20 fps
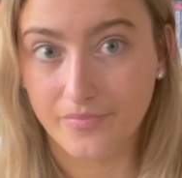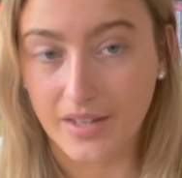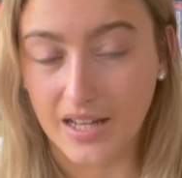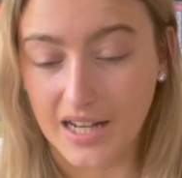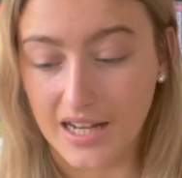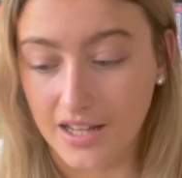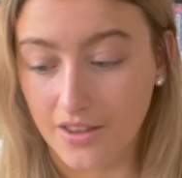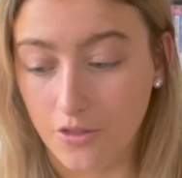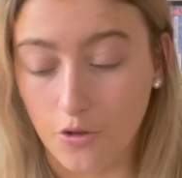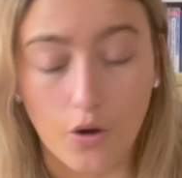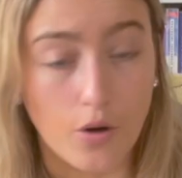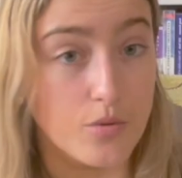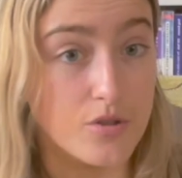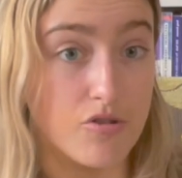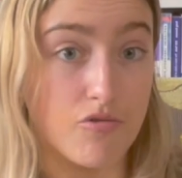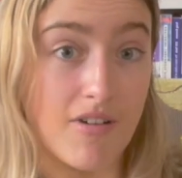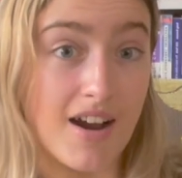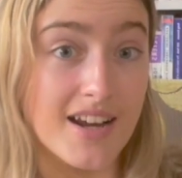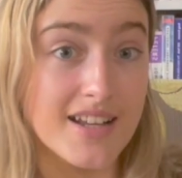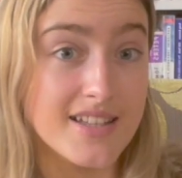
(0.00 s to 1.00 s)
I thought I was a
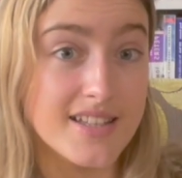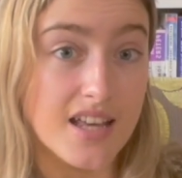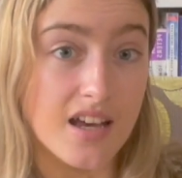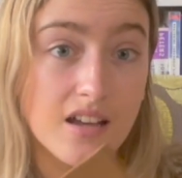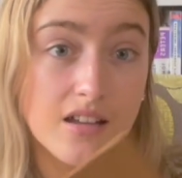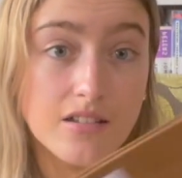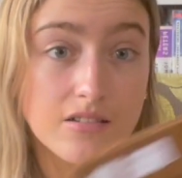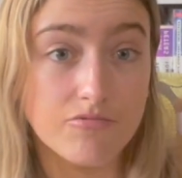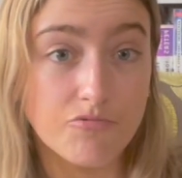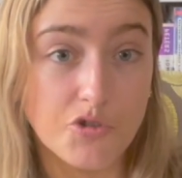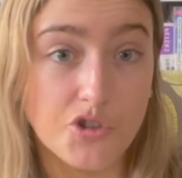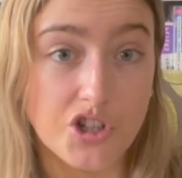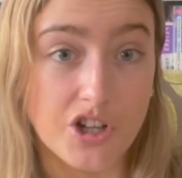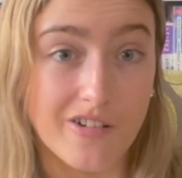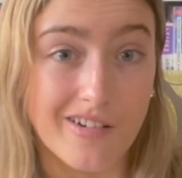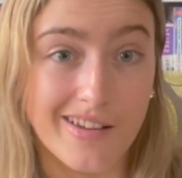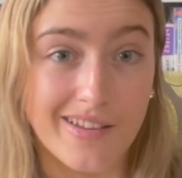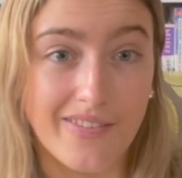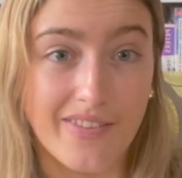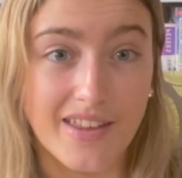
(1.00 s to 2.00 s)
writer
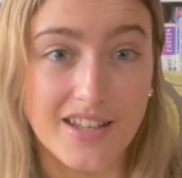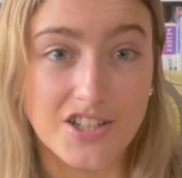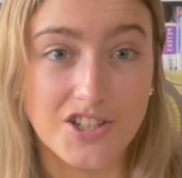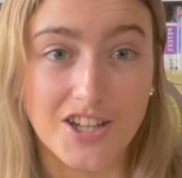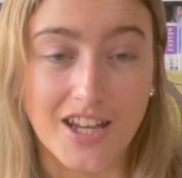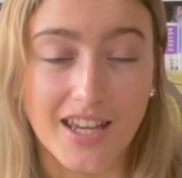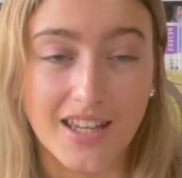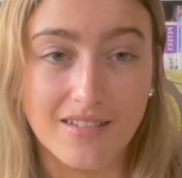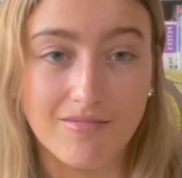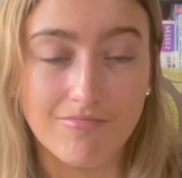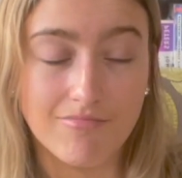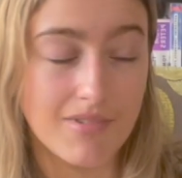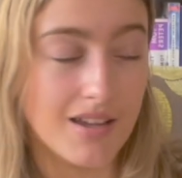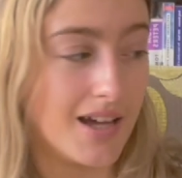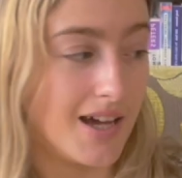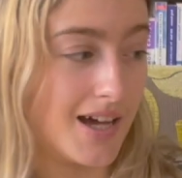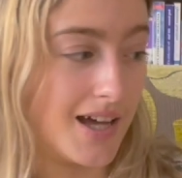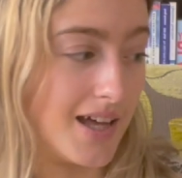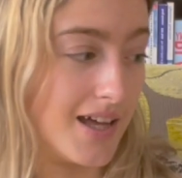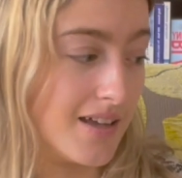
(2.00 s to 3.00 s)
during this year,
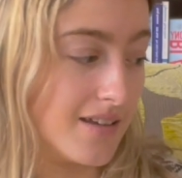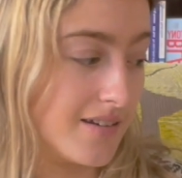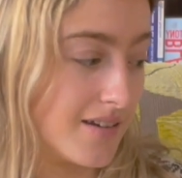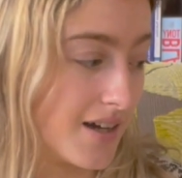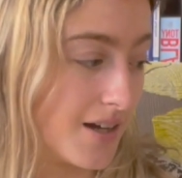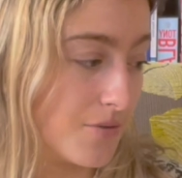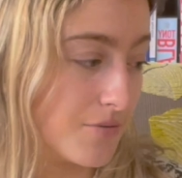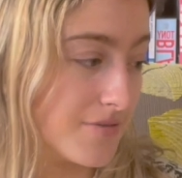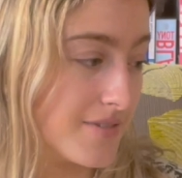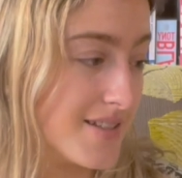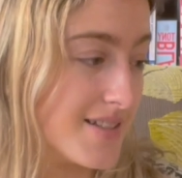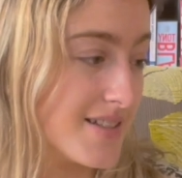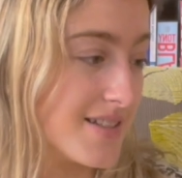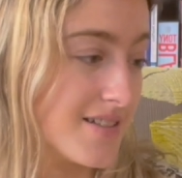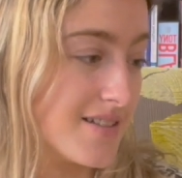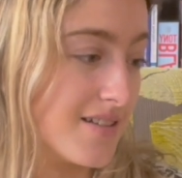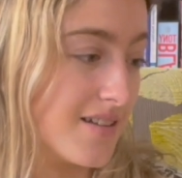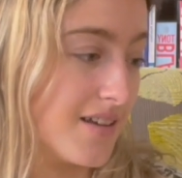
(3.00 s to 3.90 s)
and I was